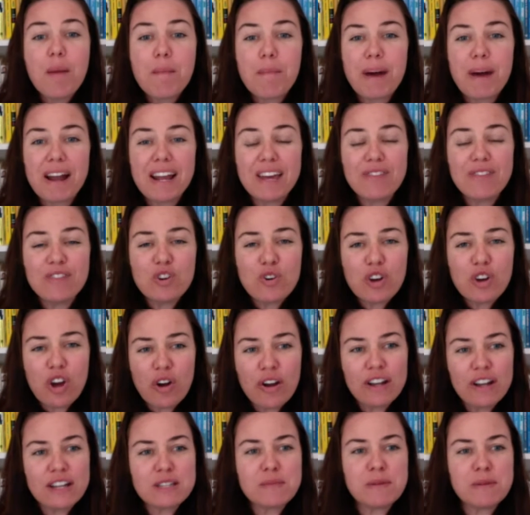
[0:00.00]
But if you're
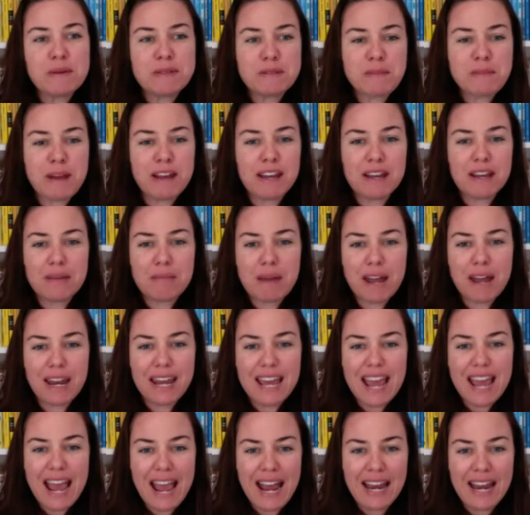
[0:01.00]
going to be spending
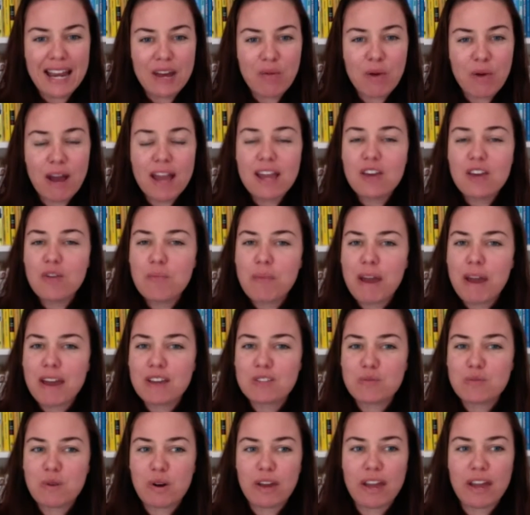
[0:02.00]
money anyway, you may
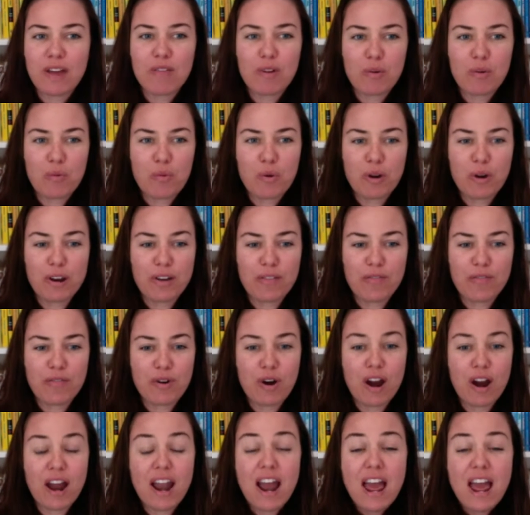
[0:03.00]
as well get rewarded
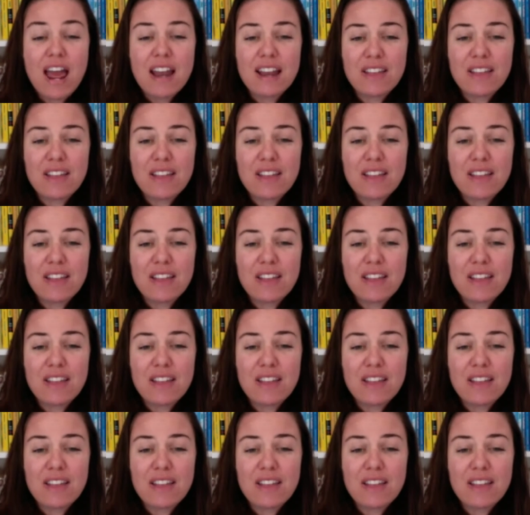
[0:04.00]
for it.